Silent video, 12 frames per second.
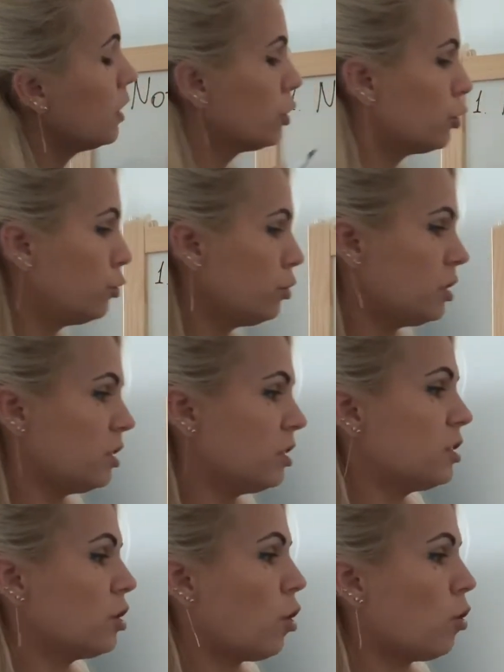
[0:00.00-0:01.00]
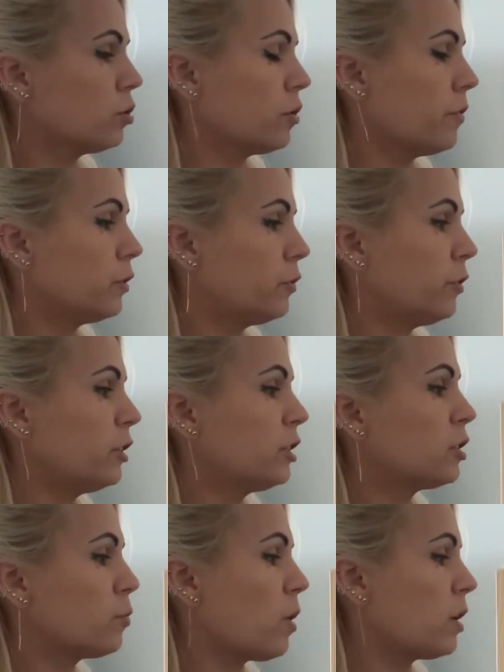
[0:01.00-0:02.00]
2 tt also will fit
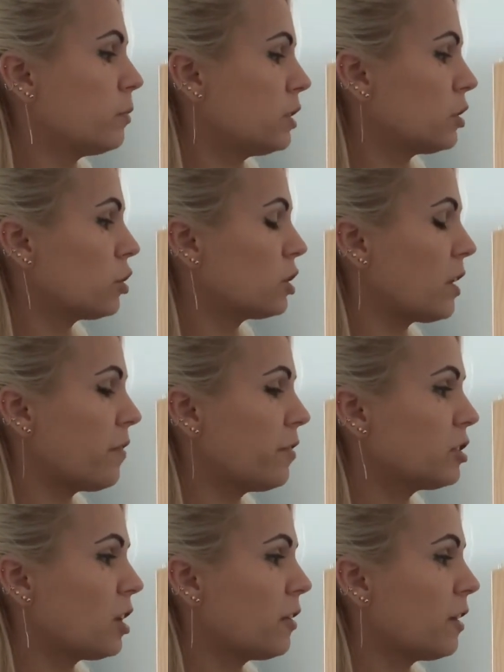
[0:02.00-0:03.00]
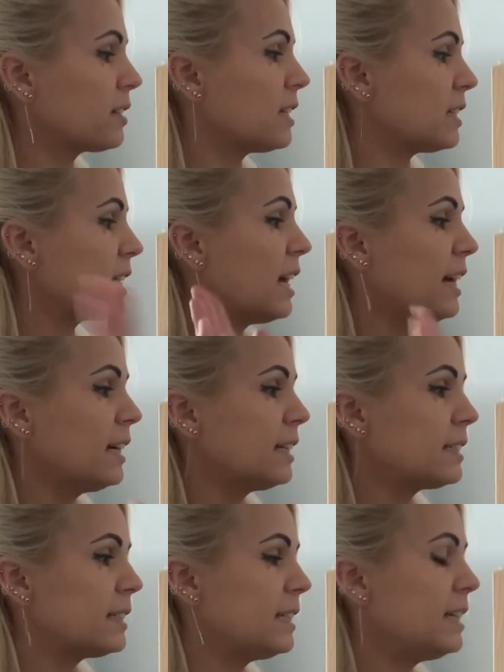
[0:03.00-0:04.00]
in 1 beat. So they will sound like this:
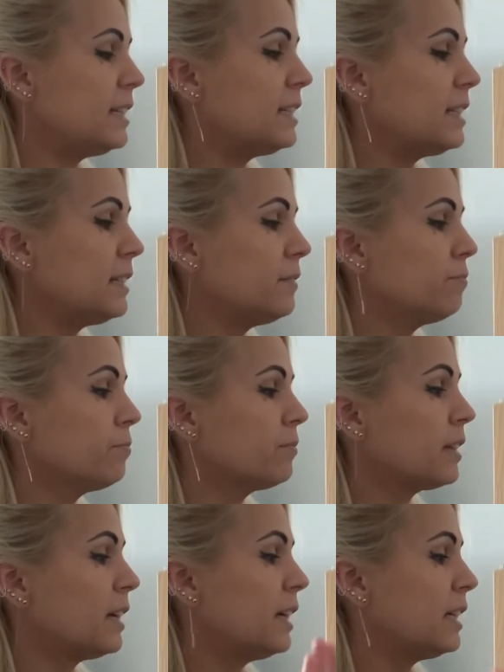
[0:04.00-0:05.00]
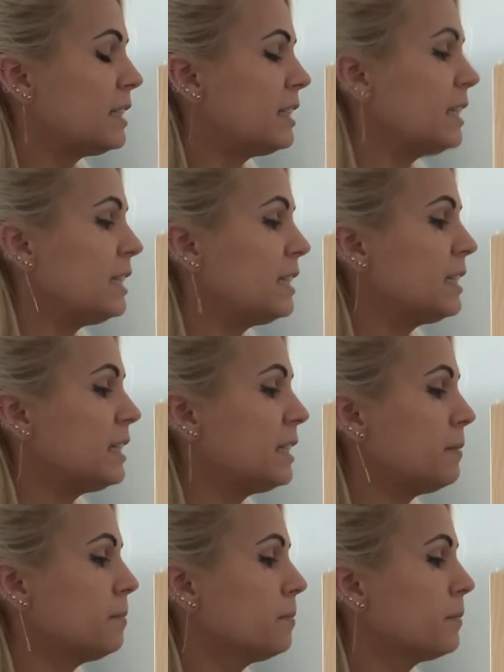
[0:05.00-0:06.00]
tt,
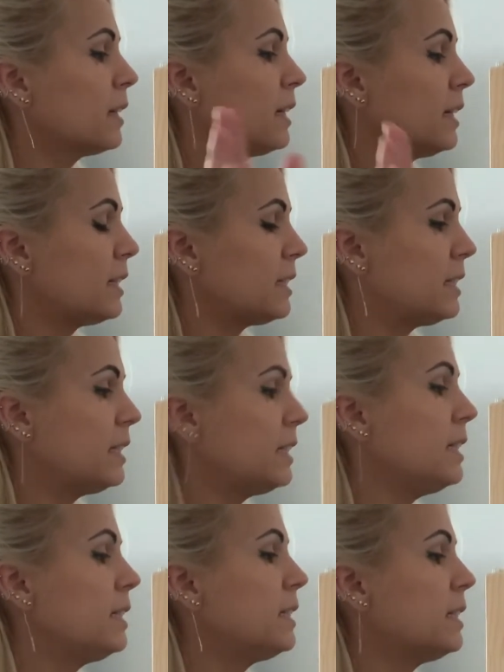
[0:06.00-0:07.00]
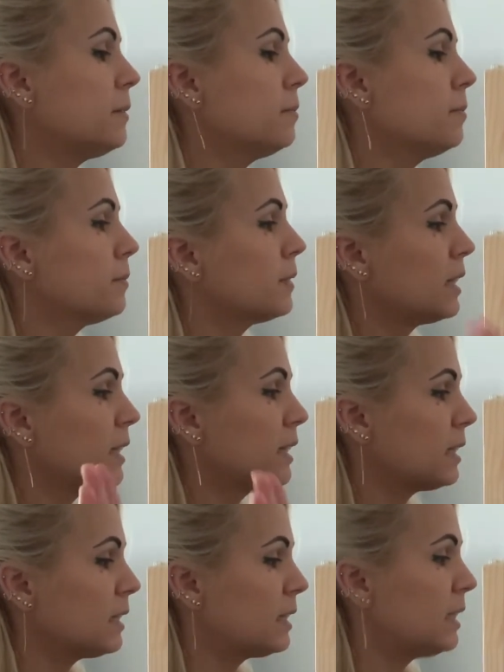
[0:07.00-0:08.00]
tt, tt,
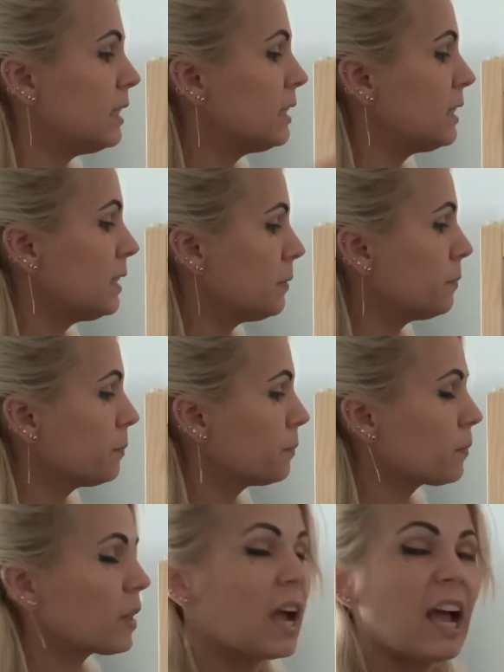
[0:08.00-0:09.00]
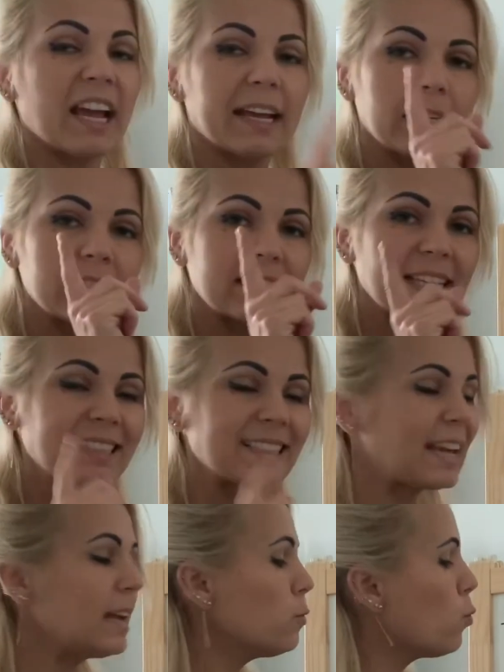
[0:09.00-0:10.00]
tt. In the
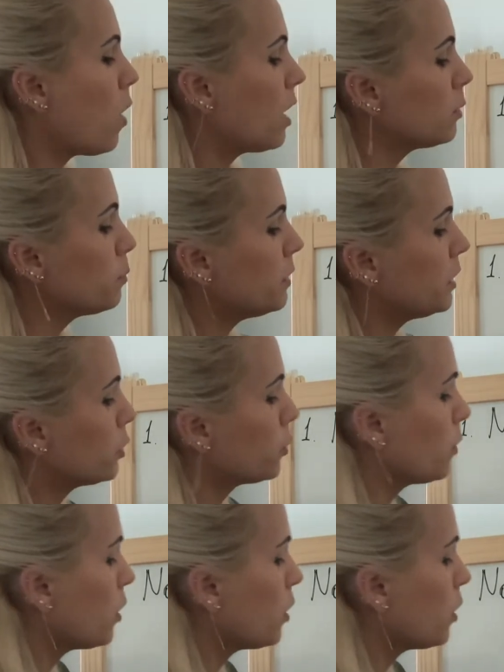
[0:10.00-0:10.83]
same 1 beat, we